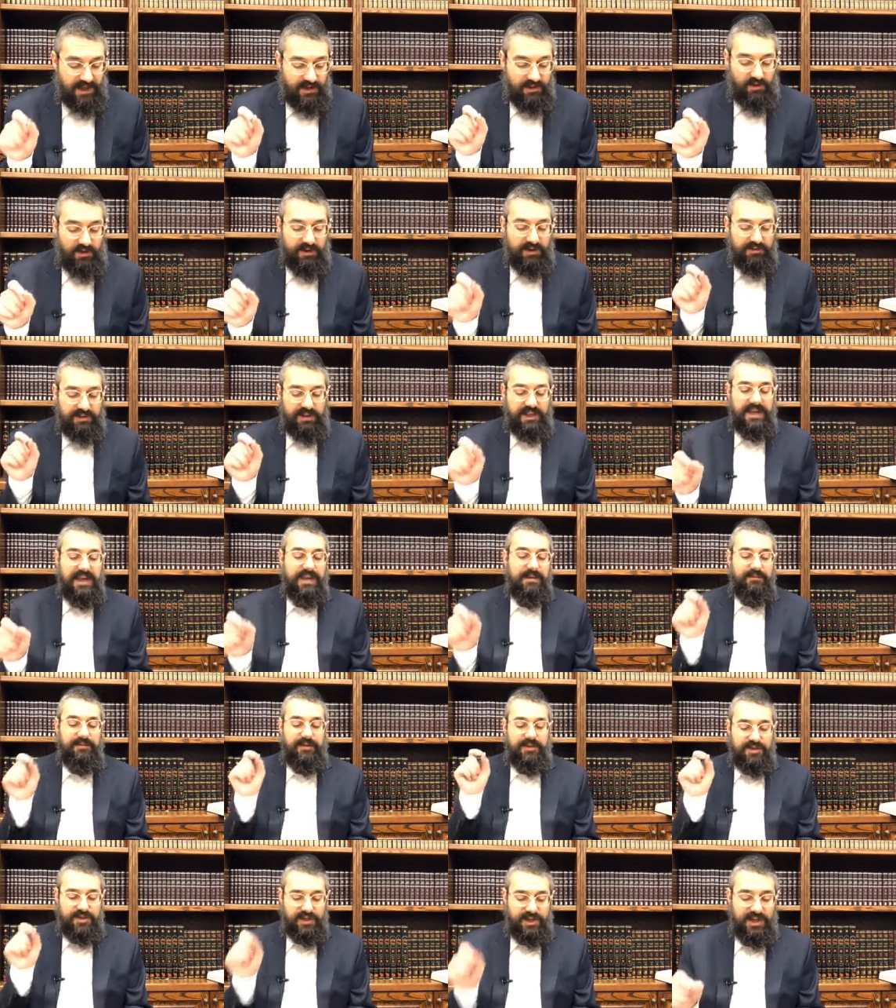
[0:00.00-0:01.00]
In order to
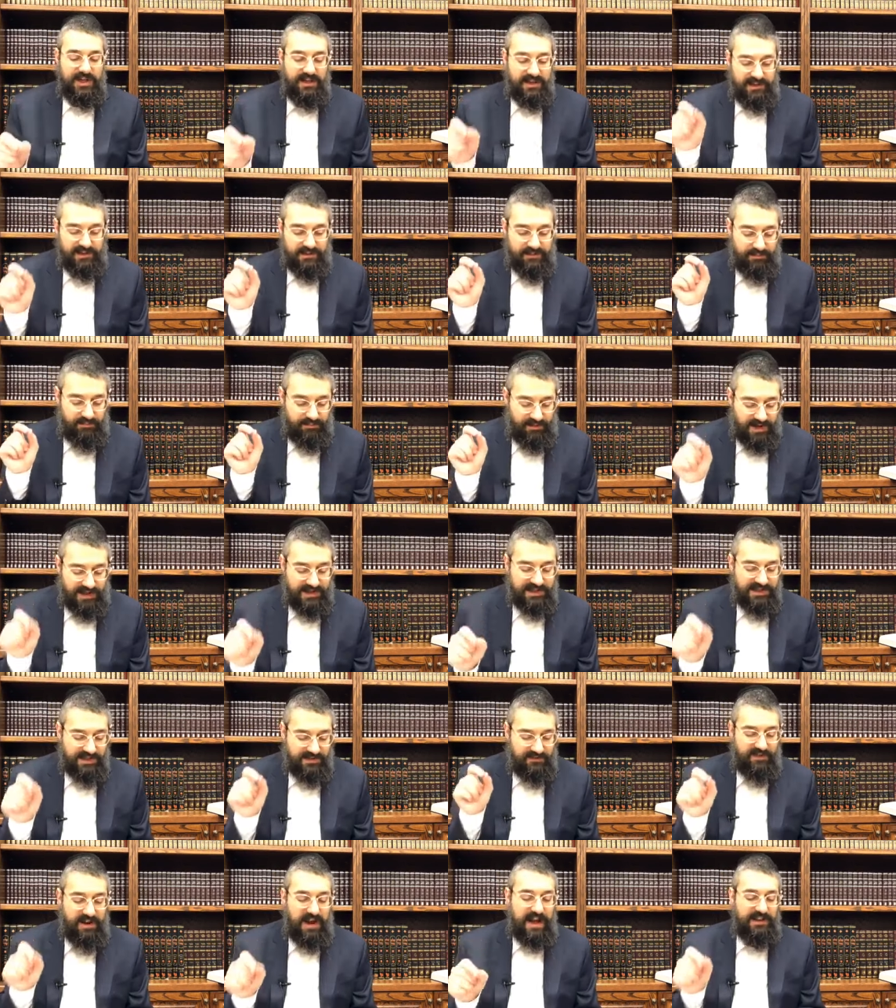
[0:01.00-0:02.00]
keep the shechina, the
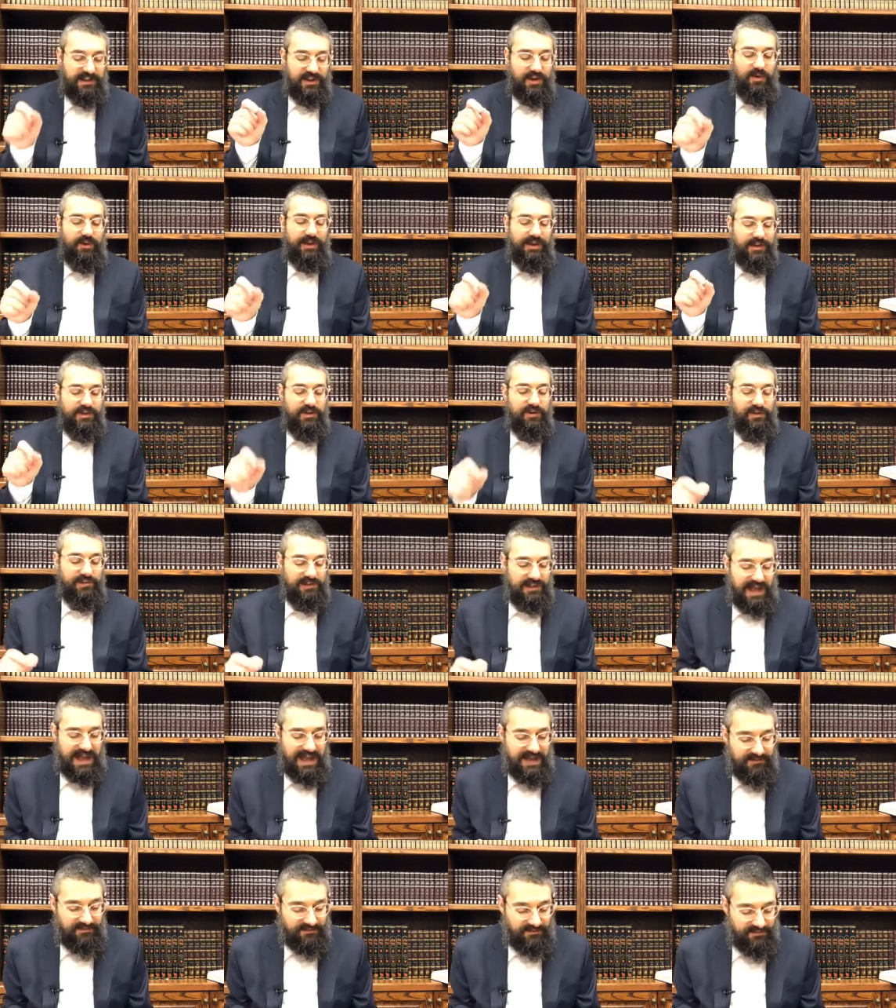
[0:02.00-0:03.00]
presence of God going in your
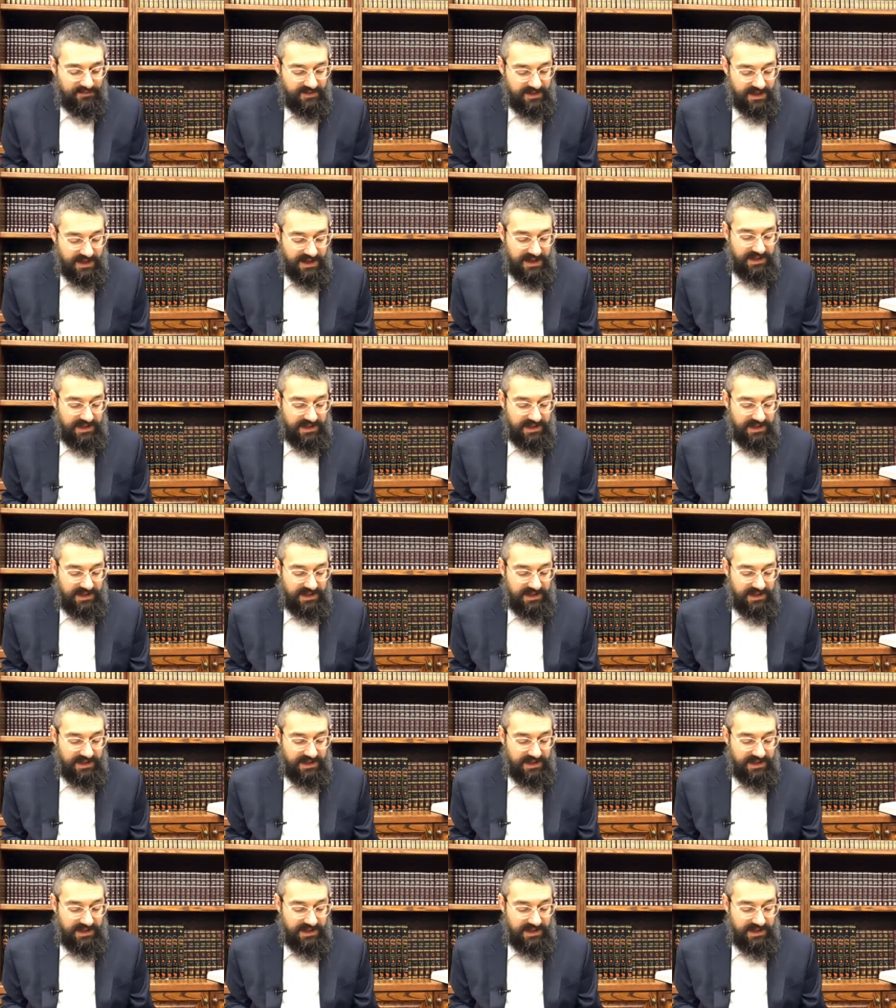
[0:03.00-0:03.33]
life,